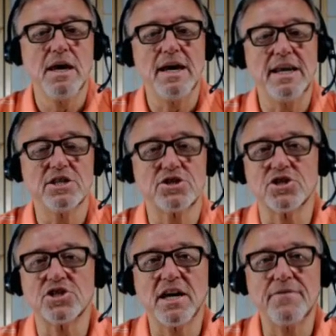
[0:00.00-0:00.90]
It is the
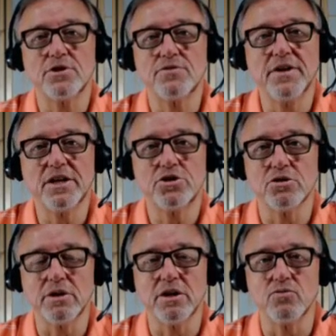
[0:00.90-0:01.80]
safest
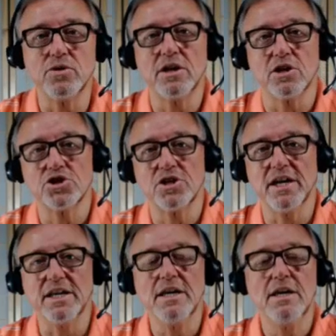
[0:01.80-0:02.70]
venture in real
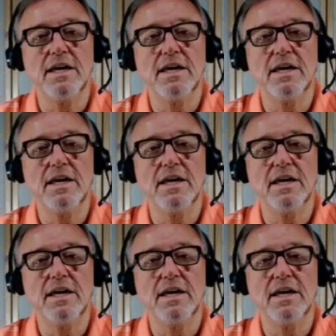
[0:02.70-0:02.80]
estate